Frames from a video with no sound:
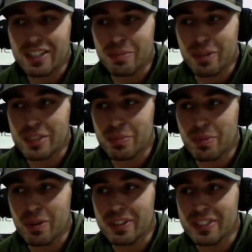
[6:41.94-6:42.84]
to play
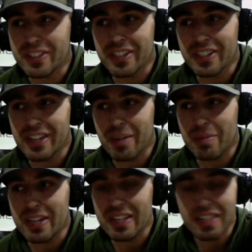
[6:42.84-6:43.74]
sports, you either got to
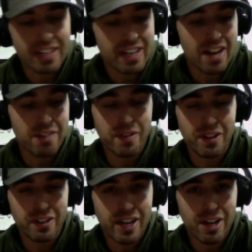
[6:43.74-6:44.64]
be
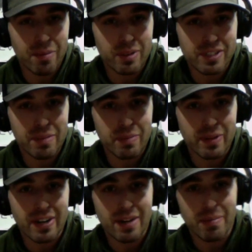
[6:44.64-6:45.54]
NFL caliber type player,
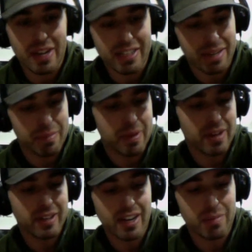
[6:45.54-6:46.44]
NBA type
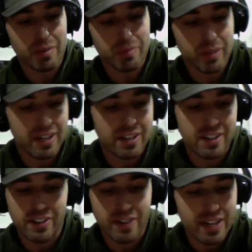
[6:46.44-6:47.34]
caliber player, or
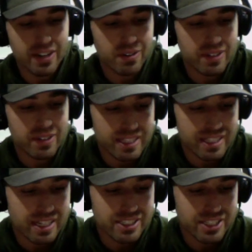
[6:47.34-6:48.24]
you ain't going to get
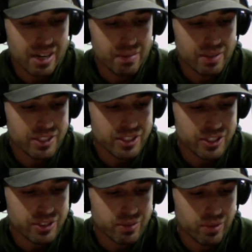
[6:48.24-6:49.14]
that job that you're
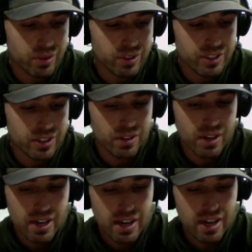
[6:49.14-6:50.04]
shooting for. So
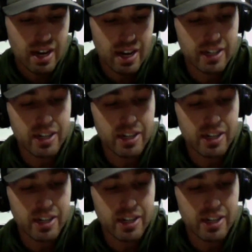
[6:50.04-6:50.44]
I ended,